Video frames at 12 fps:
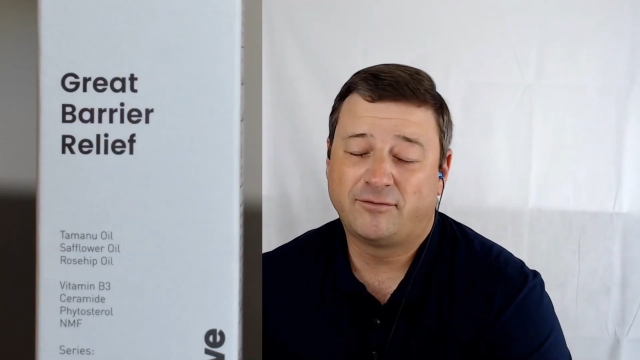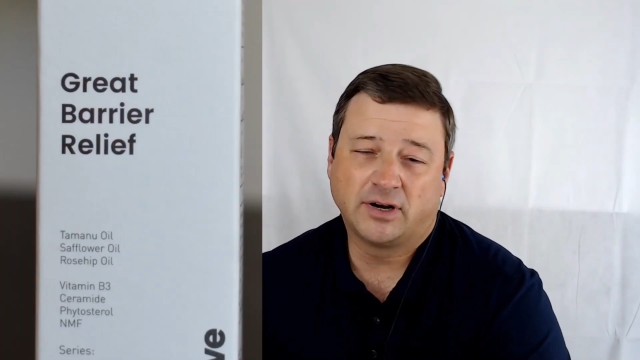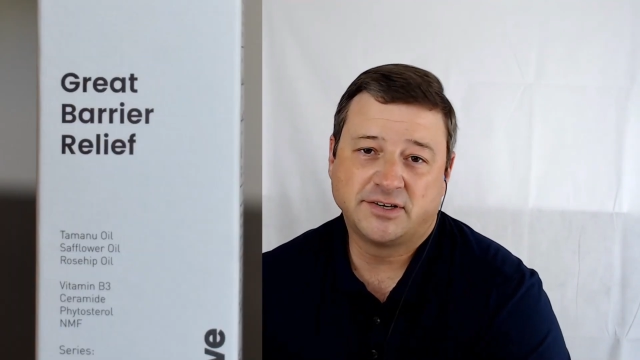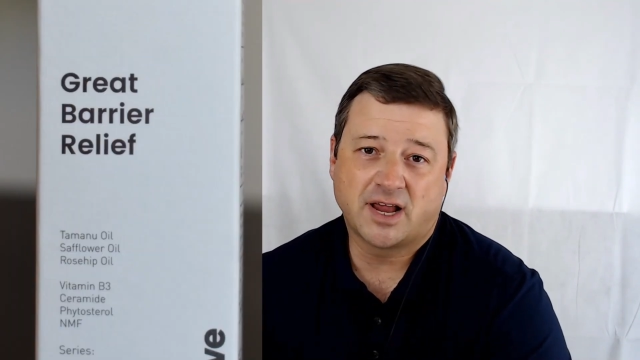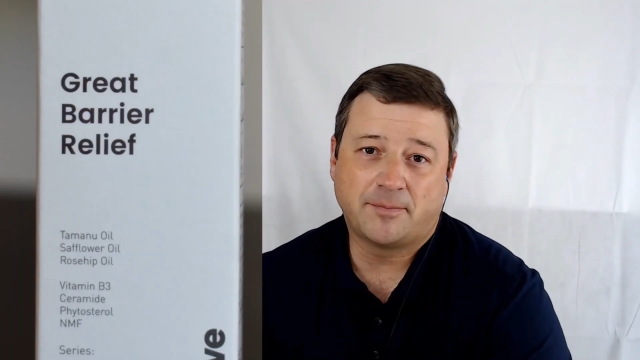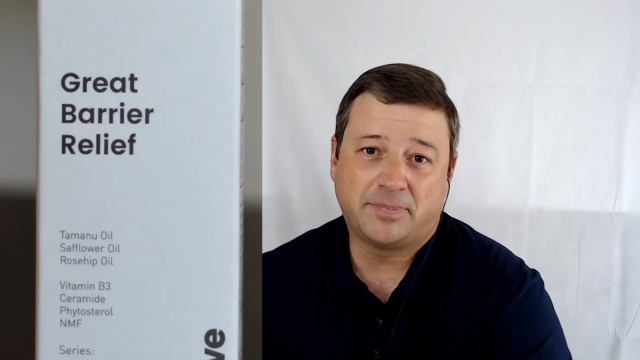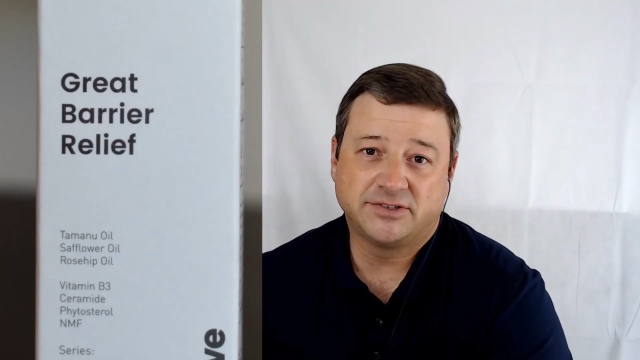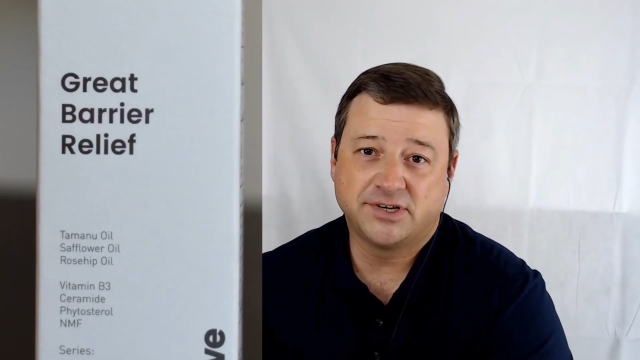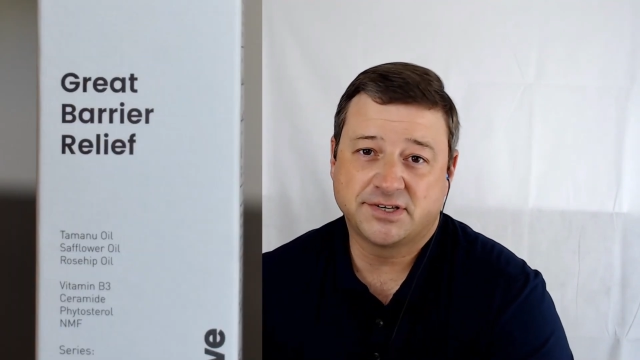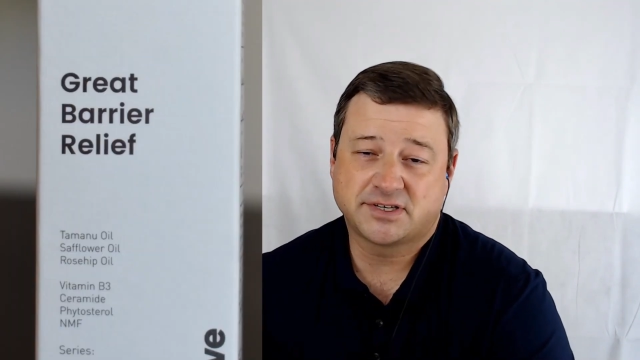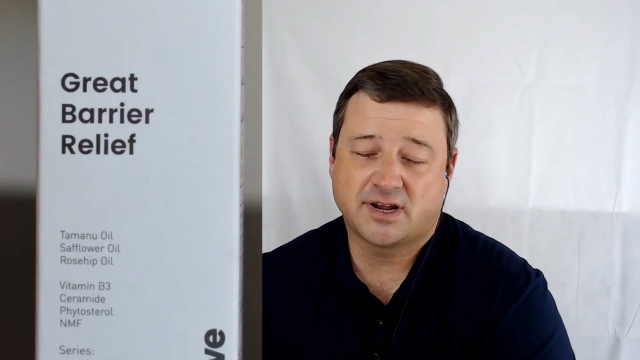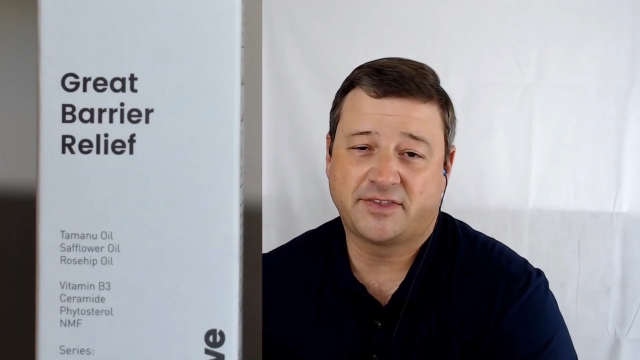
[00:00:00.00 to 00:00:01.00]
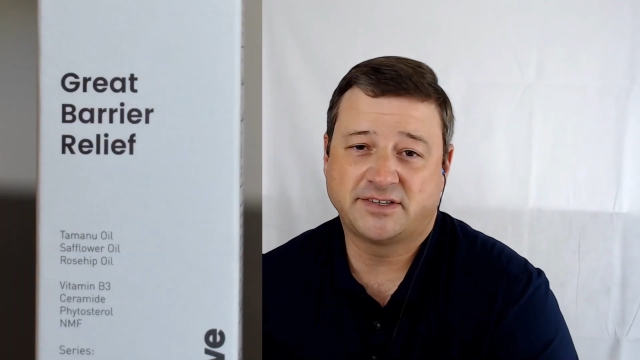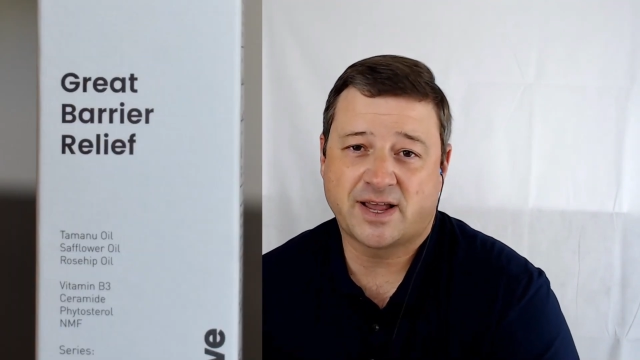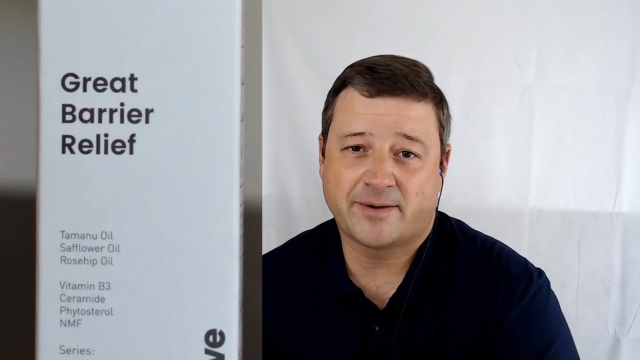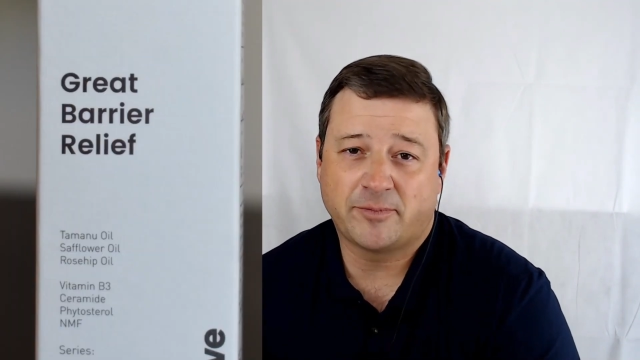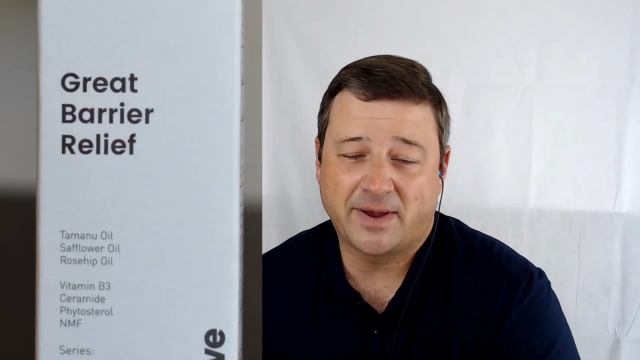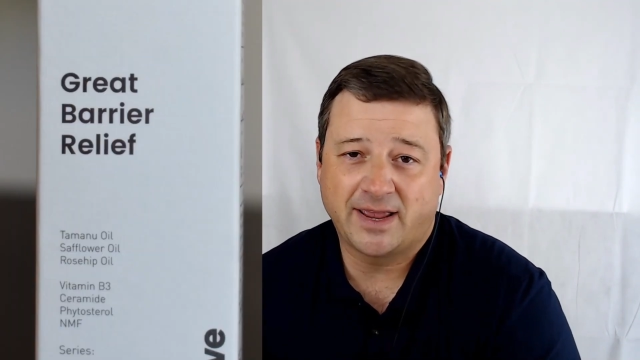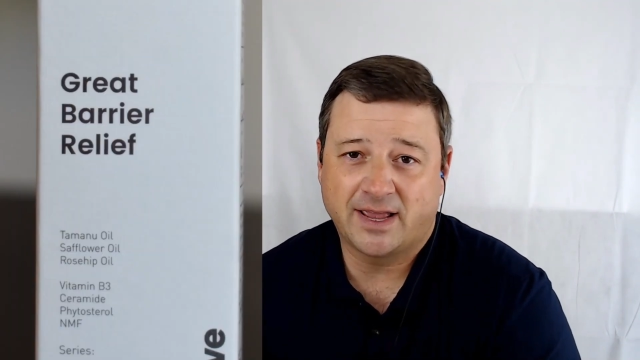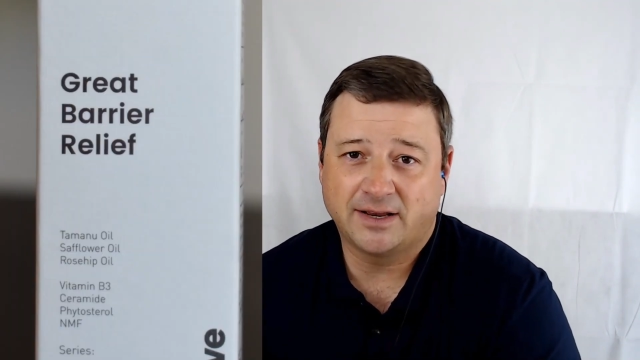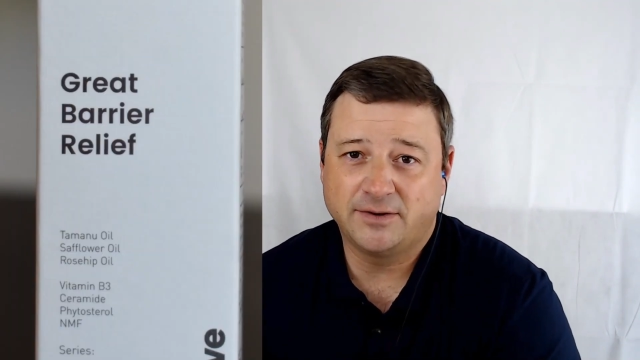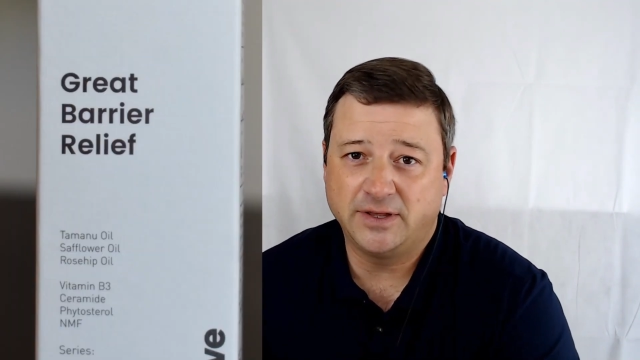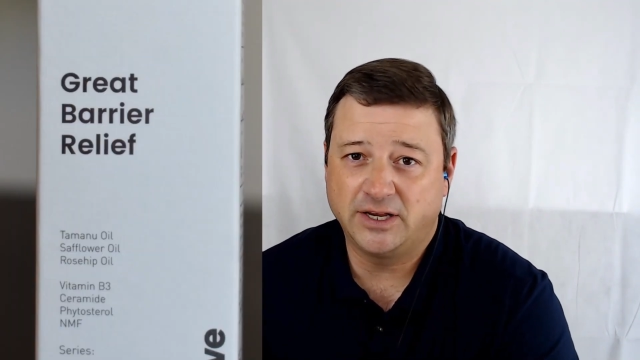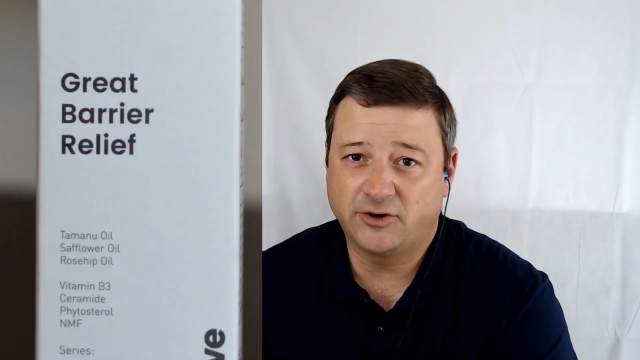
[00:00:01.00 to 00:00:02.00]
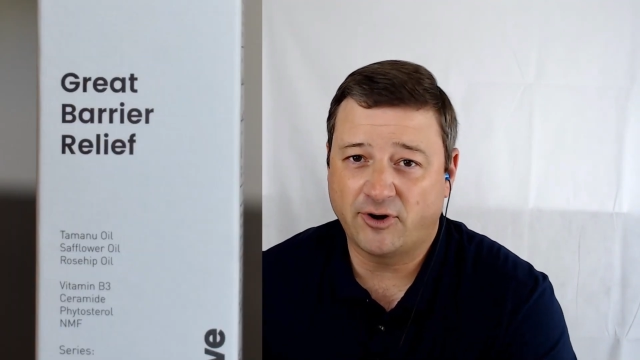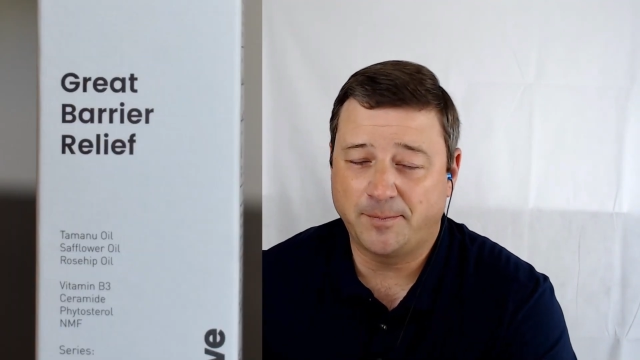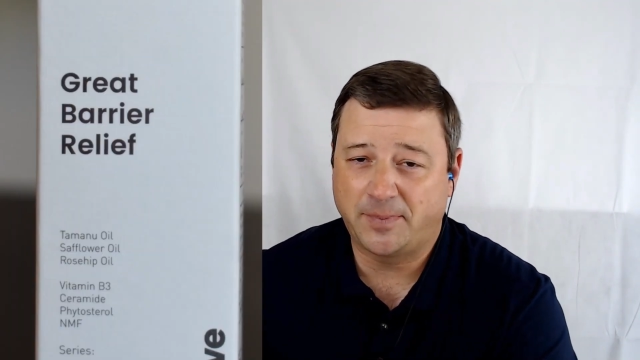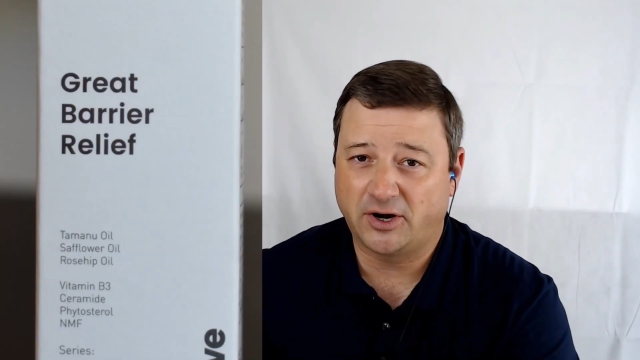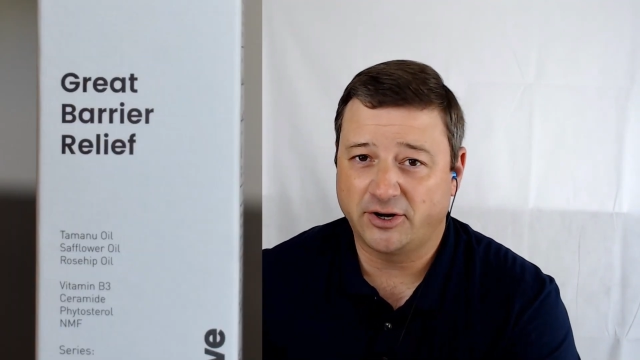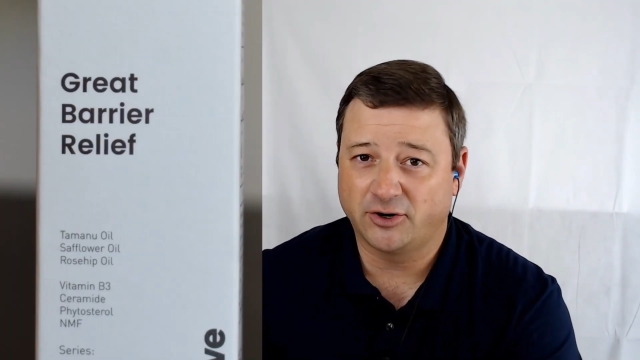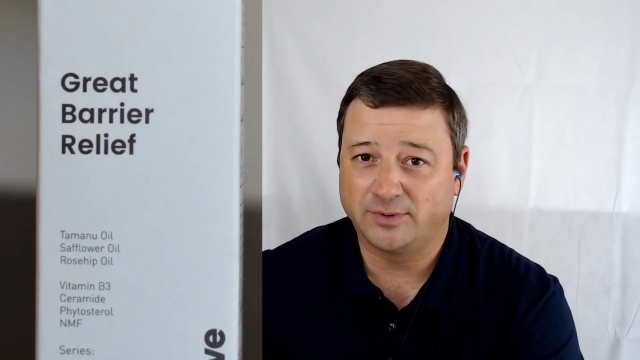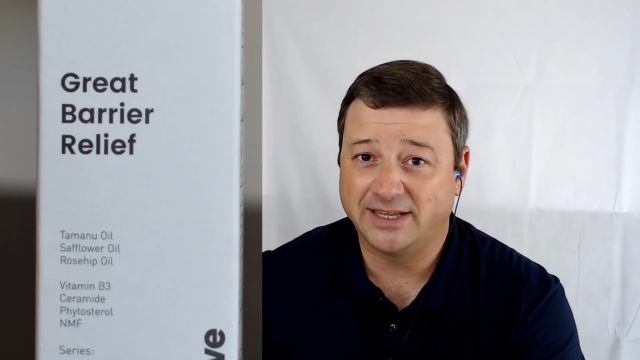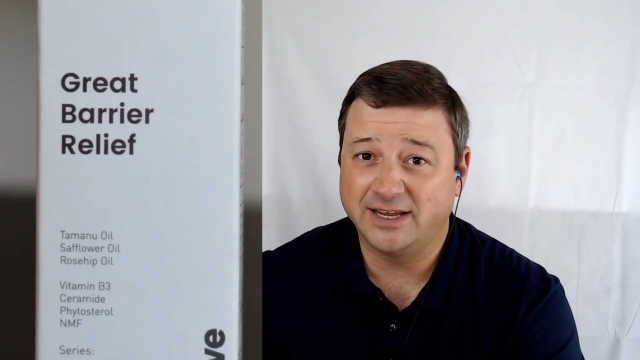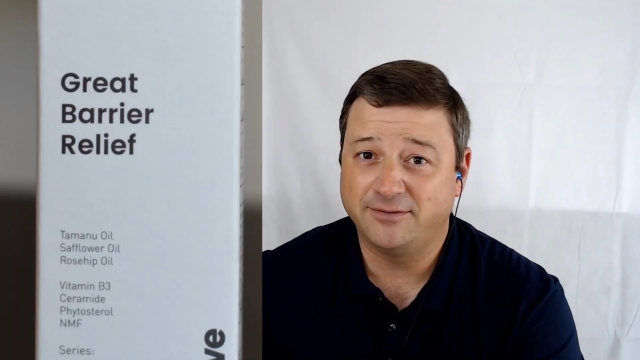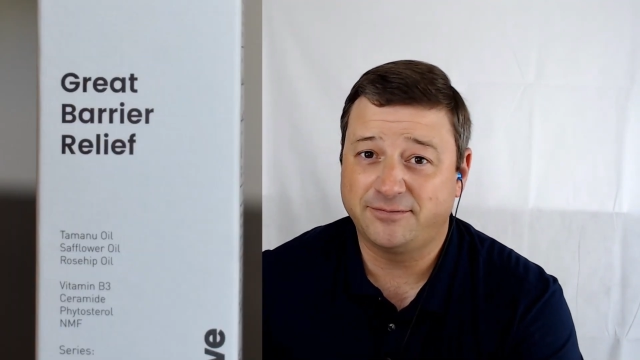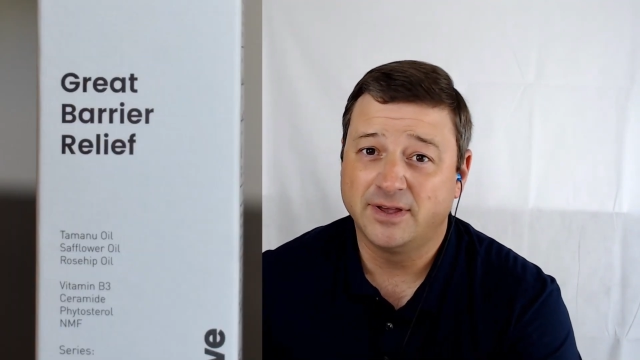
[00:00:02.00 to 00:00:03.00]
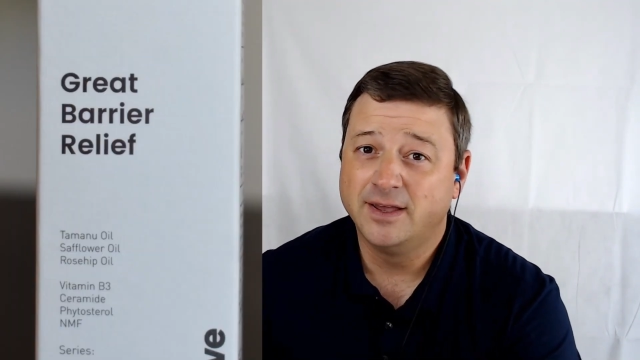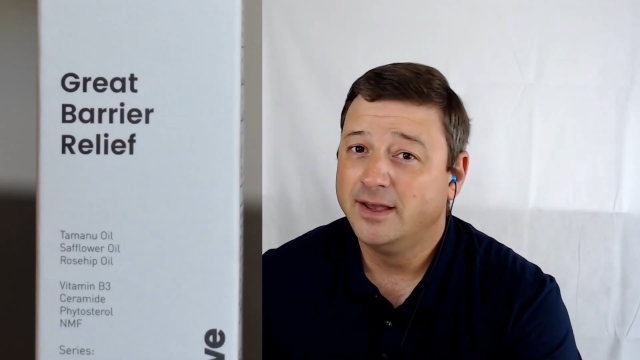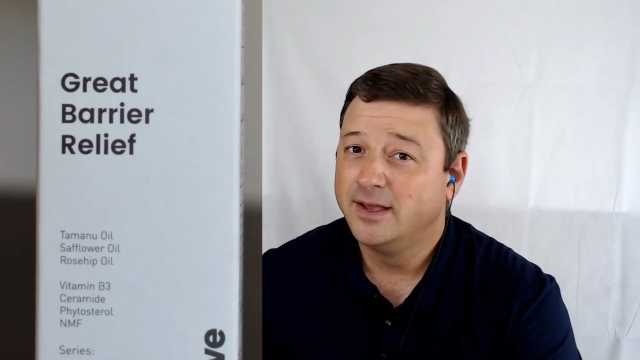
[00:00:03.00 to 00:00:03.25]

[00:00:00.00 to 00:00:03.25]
example, just off the top of my head, the Great Barrier Relief